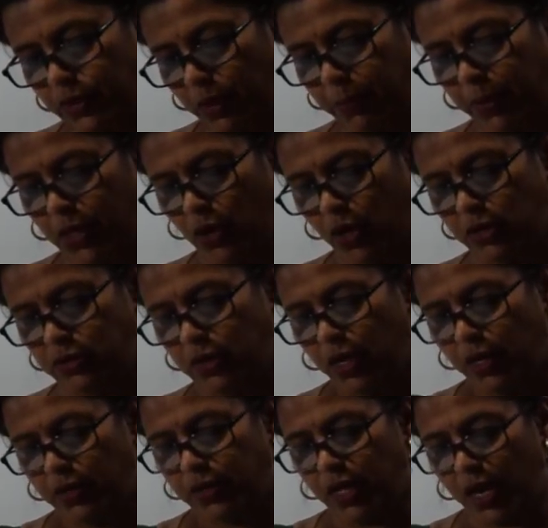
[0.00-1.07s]
because
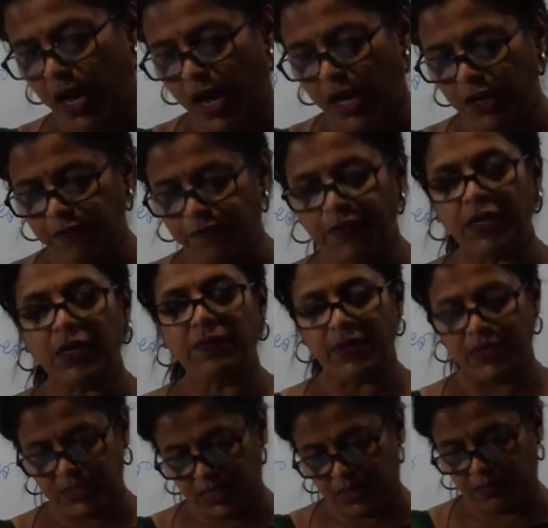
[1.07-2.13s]
their high
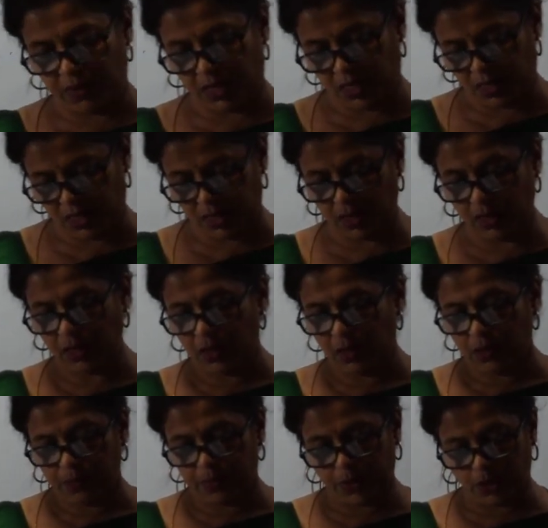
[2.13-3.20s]
frequency may
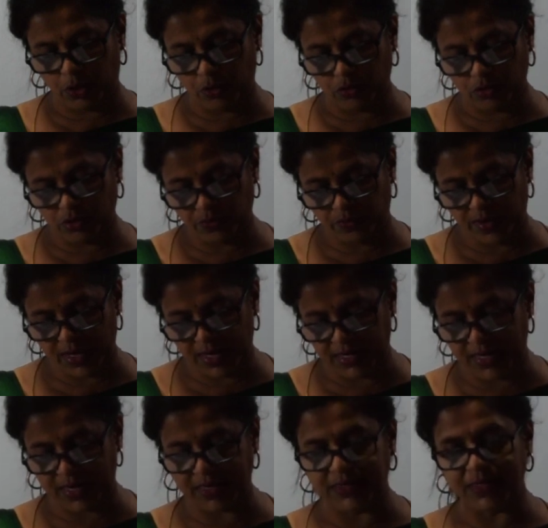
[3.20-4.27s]
produce
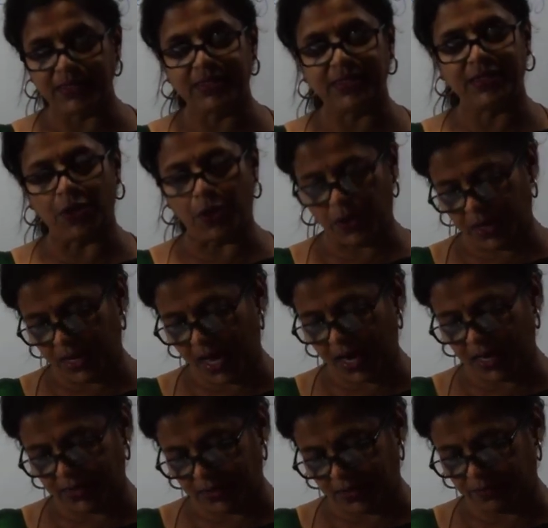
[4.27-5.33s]
variations in the
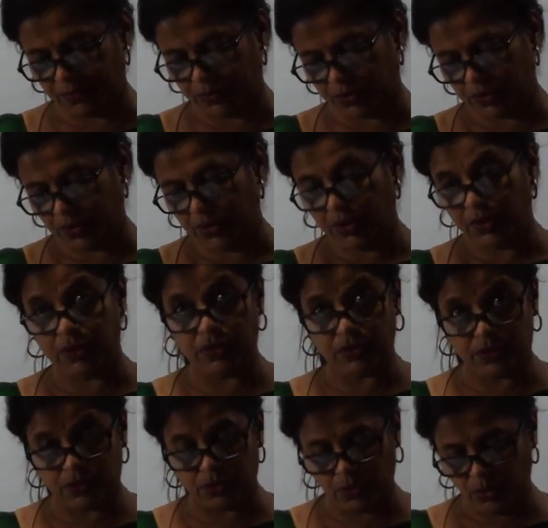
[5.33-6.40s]
organisms. Is
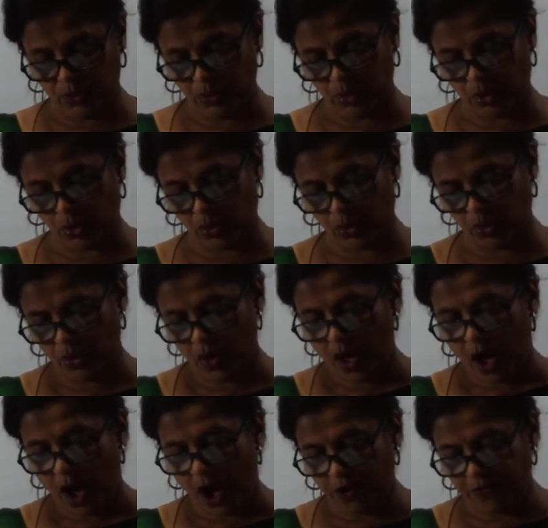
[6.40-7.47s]
it true? No.
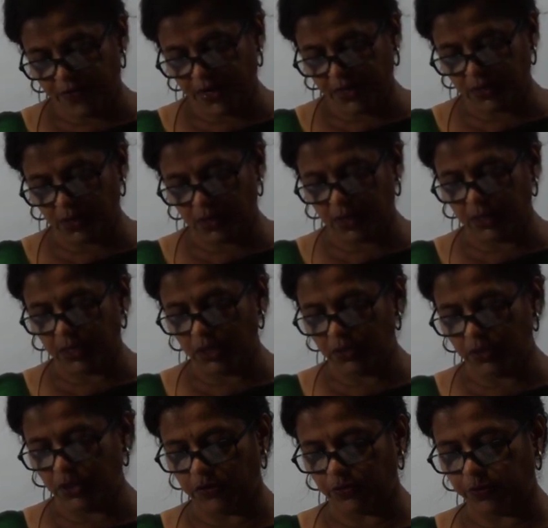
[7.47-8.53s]
Affect the
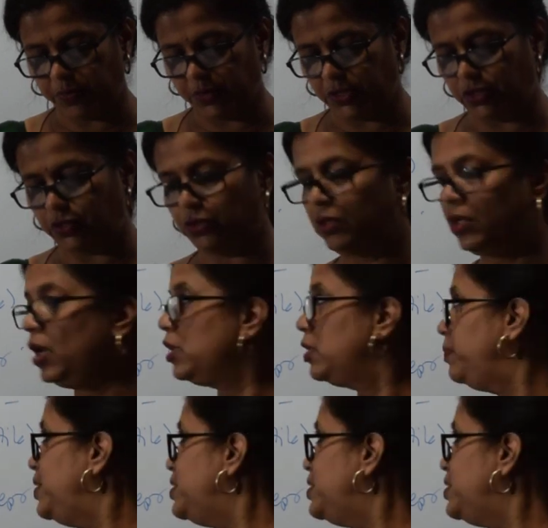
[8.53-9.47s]
continuity of species in the earth.